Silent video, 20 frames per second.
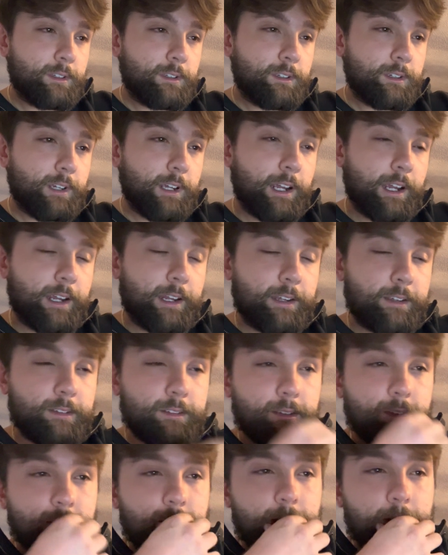Alright.
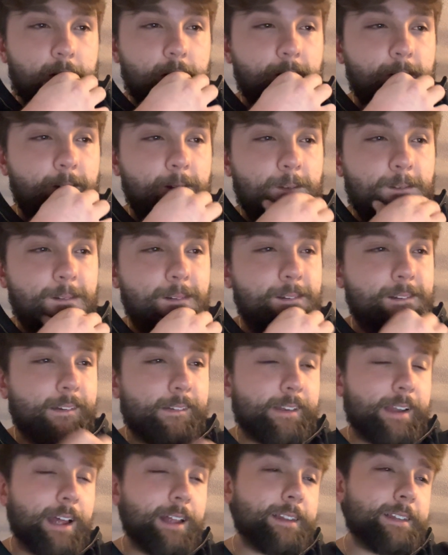
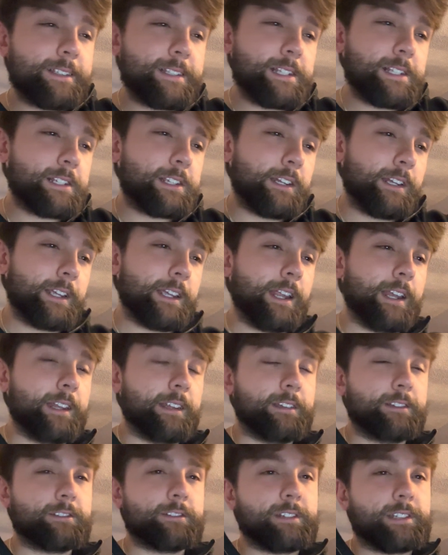Now this is going to get
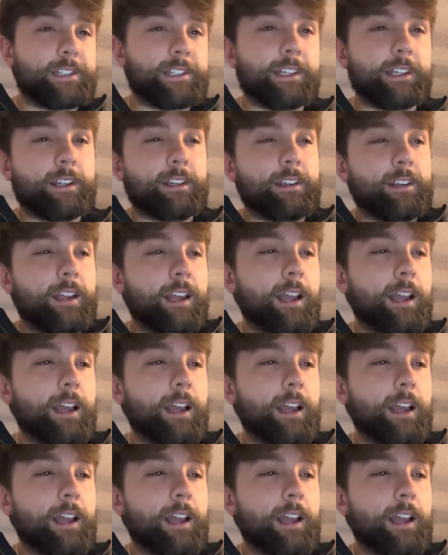interesting.